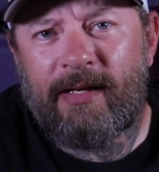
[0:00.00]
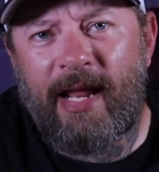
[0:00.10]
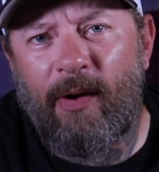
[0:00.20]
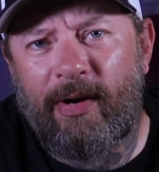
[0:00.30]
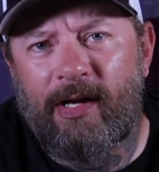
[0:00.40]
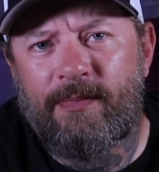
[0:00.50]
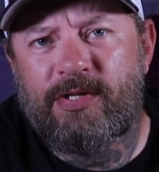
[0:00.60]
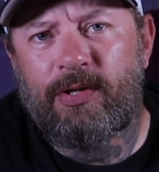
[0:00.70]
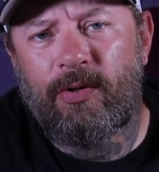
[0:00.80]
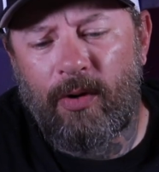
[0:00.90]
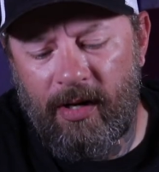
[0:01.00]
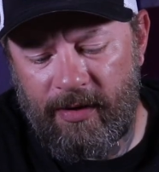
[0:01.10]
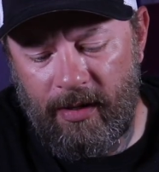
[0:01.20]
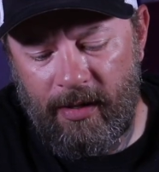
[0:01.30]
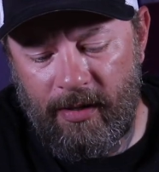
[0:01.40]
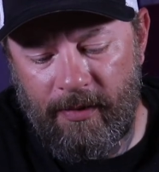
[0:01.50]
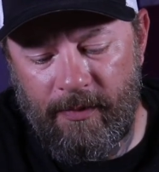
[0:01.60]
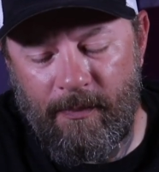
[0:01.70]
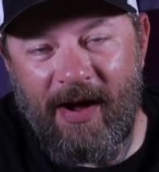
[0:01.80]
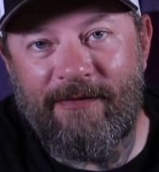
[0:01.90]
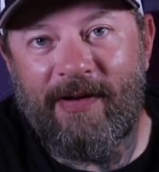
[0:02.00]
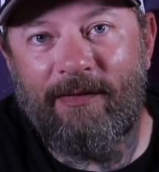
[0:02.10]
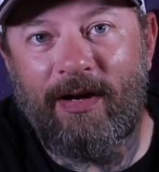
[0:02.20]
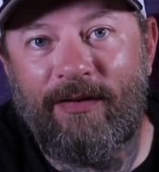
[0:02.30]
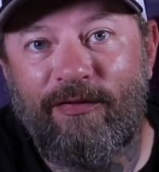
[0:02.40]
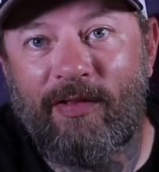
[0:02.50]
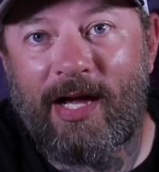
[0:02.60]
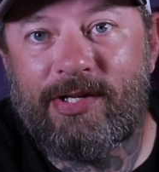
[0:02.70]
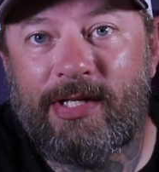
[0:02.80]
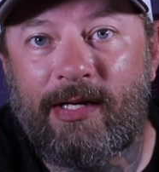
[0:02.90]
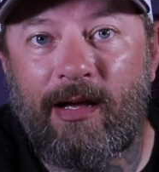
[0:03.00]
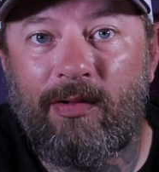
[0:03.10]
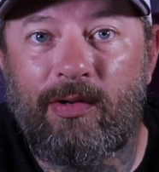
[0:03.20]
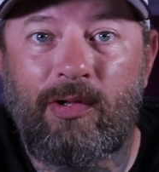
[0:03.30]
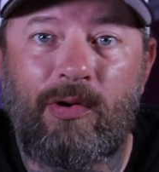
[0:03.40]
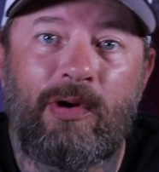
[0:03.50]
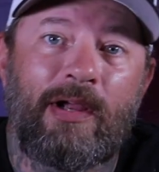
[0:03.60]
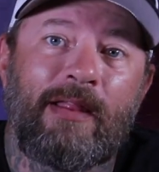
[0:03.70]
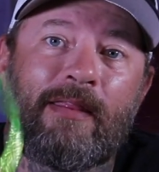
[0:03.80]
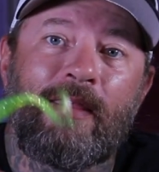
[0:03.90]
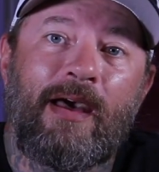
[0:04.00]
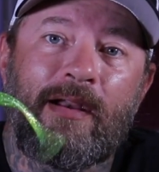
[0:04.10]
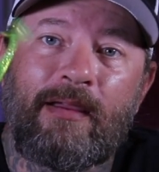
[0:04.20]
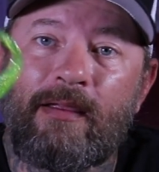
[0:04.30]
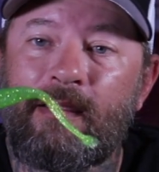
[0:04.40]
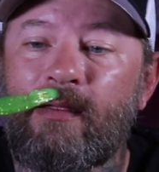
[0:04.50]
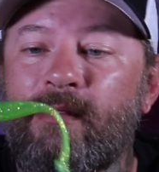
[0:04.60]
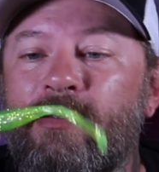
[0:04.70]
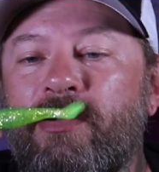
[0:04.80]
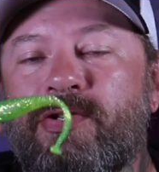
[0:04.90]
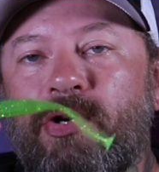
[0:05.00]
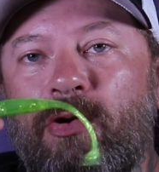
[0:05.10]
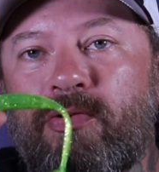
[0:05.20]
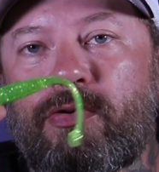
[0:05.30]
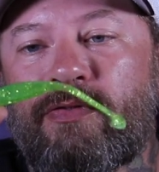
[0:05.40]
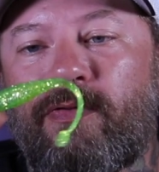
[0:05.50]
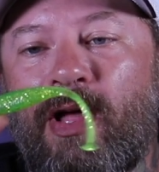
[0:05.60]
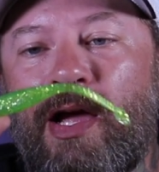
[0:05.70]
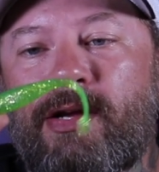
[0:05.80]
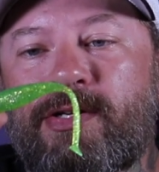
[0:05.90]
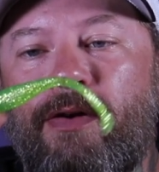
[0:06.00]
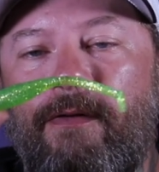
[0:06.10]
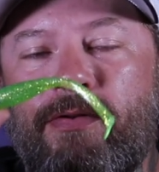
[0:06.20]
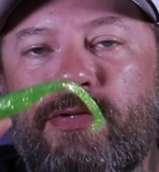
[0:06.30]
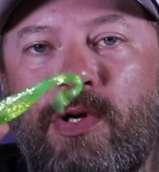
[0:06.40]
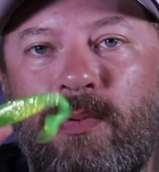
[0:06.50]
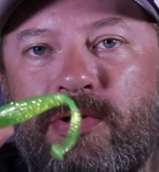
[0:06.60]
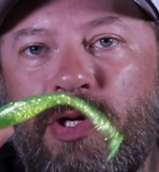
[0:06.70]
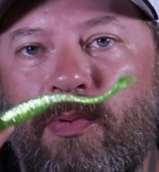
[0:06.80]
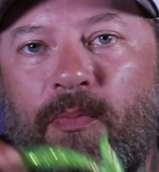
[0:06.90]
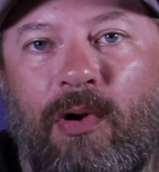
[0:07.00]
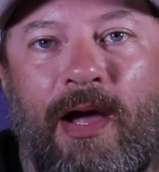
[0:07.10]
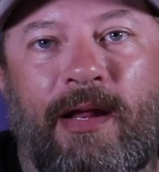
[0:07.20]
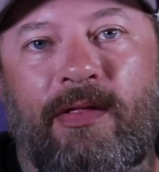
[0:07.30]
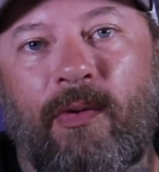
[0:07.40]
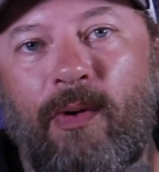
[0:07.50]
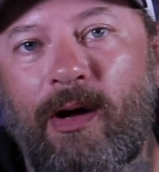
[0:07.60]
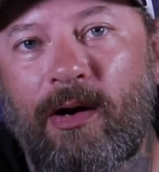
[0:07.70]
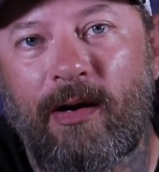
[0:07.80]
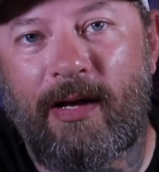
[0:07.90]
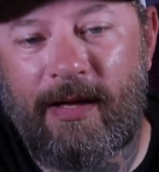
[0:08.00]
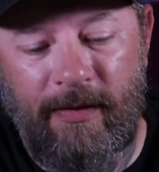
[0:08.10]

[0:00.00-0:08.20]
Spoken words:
Now, when it comes to my favorite flashy colored lure, and that is Chartreuse Flash. Super, super bright in the water.